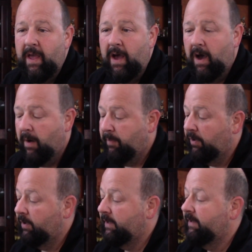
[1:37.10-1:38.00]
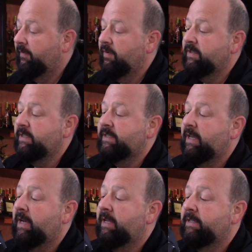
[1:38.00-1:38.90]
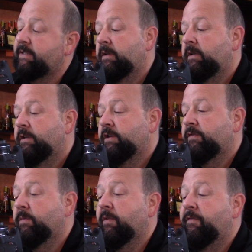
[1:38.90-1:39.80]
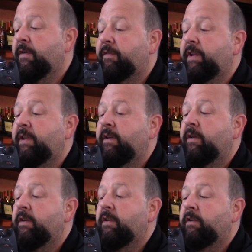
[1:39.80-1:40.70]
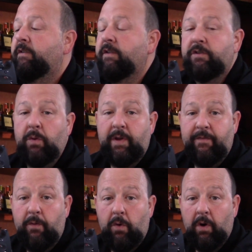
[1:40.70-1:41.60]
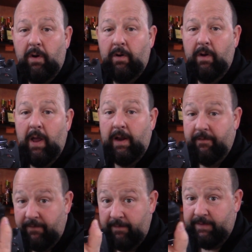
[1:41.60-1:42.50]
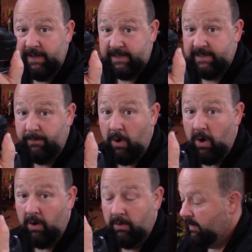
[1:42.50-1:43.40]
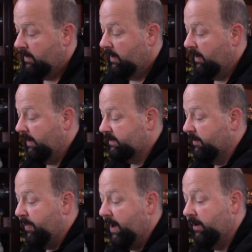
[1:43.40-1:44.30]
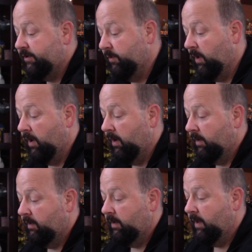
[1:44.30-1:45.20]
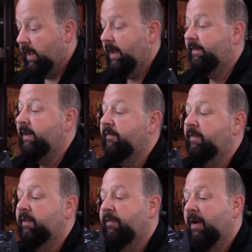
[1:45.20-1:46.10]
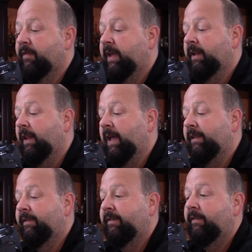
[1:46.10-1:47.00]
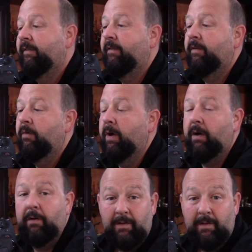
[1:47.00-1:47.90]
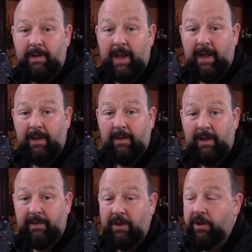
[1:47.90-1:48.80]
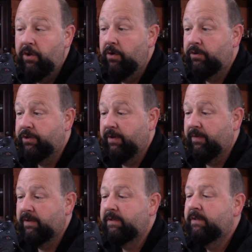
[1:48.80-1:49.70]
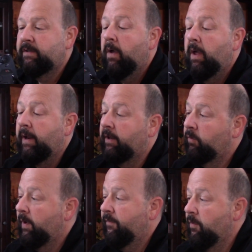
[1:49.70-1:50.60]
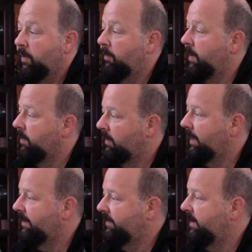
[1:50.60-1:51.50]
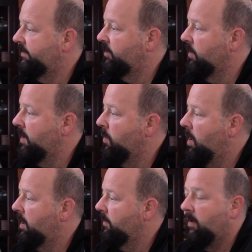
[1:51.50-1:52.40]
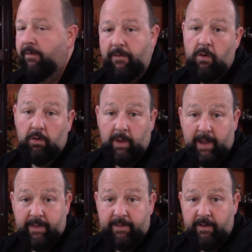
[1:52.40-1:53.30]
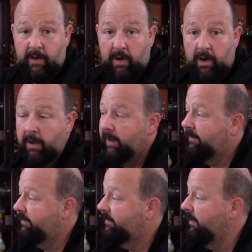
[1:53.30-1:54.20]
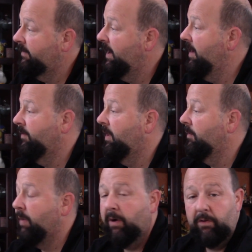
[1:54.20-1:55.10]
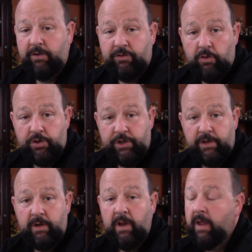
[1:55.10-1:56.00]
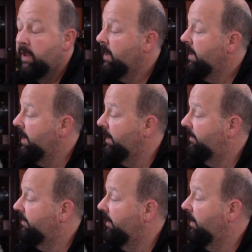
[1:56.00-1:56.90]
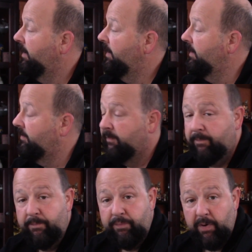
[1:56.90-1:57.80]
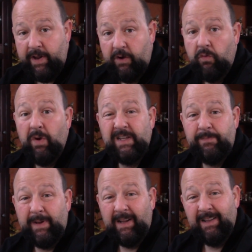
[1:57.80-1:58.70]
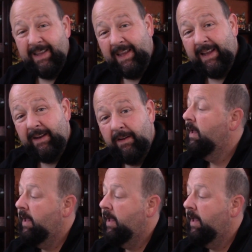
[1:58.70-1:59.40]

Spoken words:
But look at the difference in size just from the 50 to the 24. And the 50 is small. And as compared to a 18 to 55 kit lens, well, yeah, that's a huge difference. And the 24mm, like I say, is a great walking around focal length. It doesn't have a lot of barrel distortion. It's pretty crisp and clean.